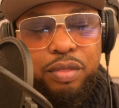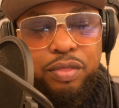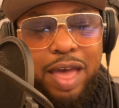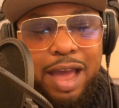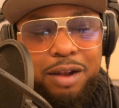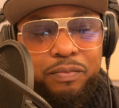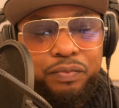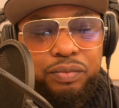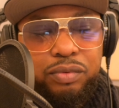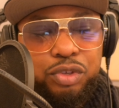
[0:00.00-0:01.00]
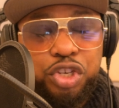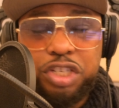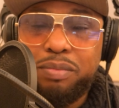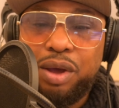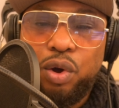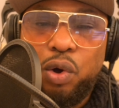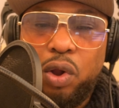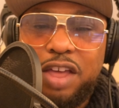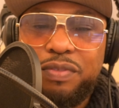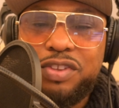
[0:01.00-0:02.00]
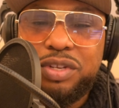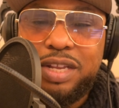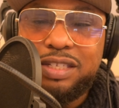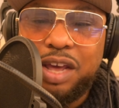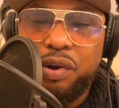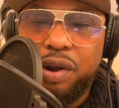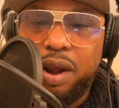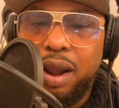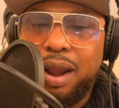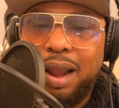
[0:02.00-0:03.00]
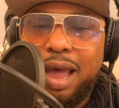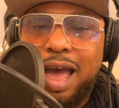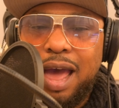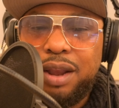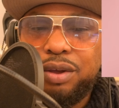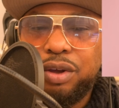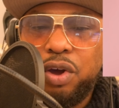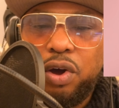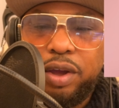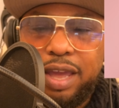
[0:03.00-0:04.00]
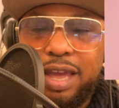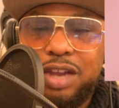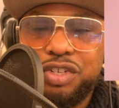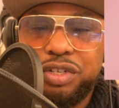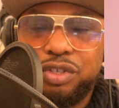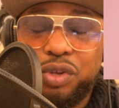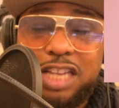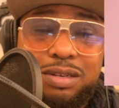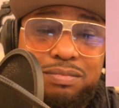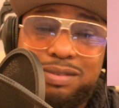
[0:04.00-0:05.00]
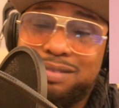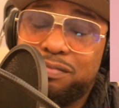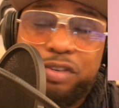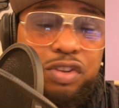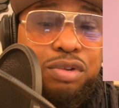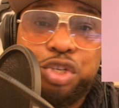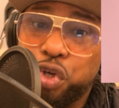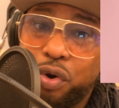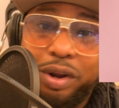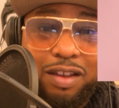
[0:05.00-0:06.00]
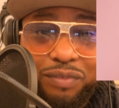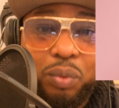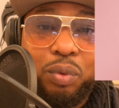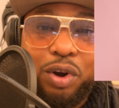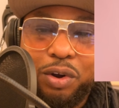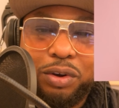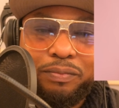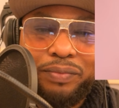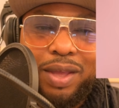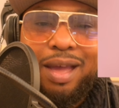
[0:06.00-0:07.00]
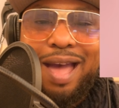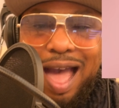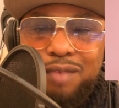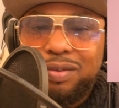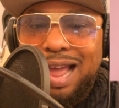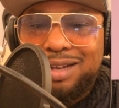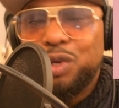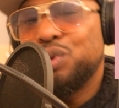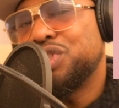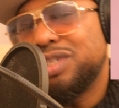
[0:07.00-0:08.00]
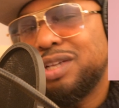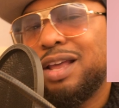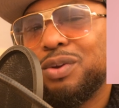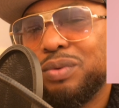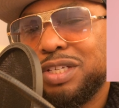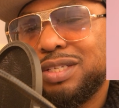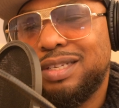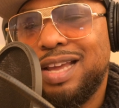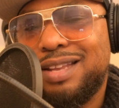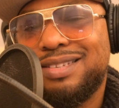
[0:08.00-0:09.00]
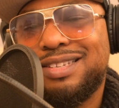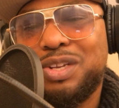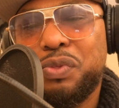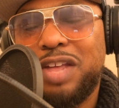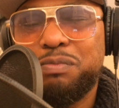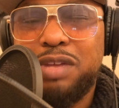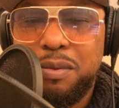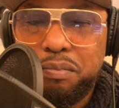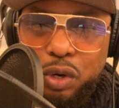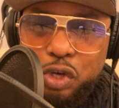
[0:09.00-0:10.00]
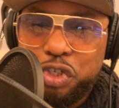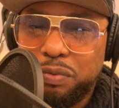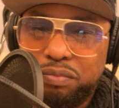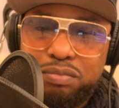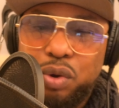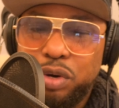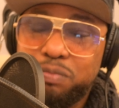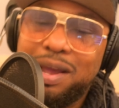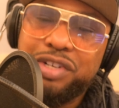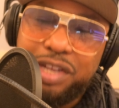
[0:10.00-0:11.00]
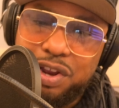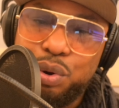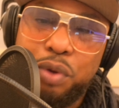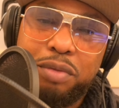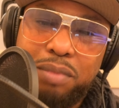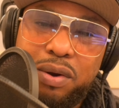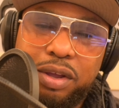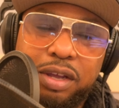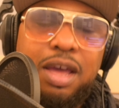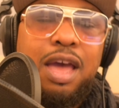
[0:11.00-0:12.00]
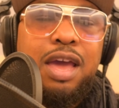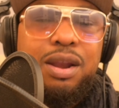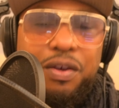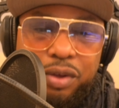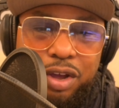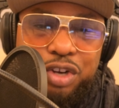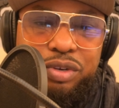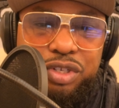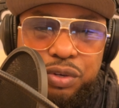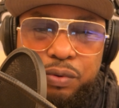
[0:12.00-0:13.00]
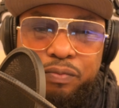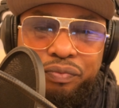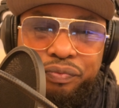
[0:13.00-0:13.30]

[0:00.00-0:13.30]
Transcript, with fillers: that just about all ethnicities that are non-Caucasian, so that's the majority of the world, have lactose intolerance. Yet and still that's being pushed and promoted, especially here in North America and other countries too,